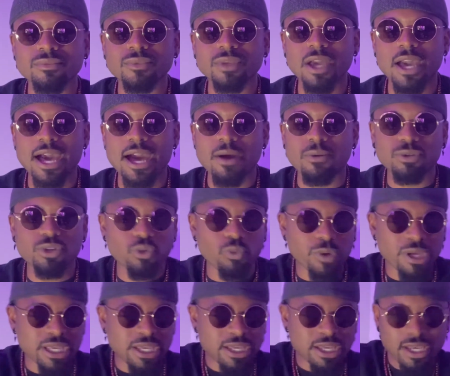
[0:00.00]
How do
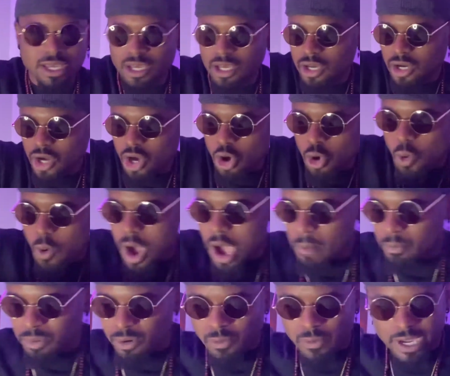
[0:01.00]
we
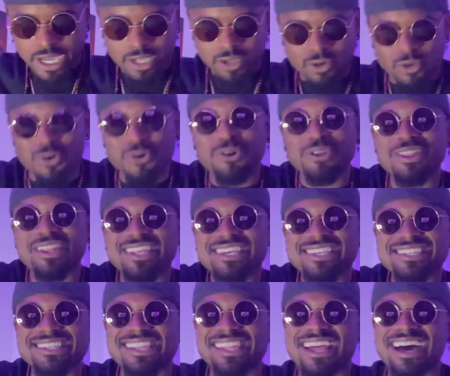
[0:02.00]
cooperate on
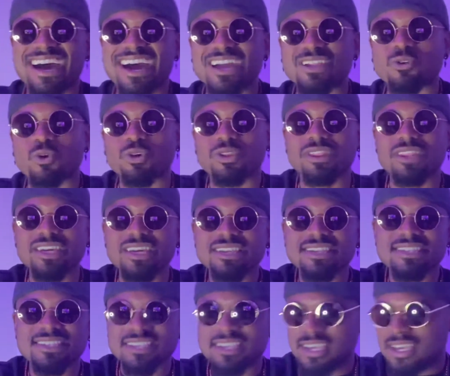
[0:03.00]
this line, on
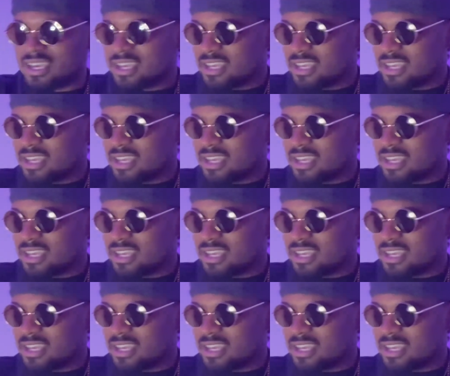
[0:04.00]
this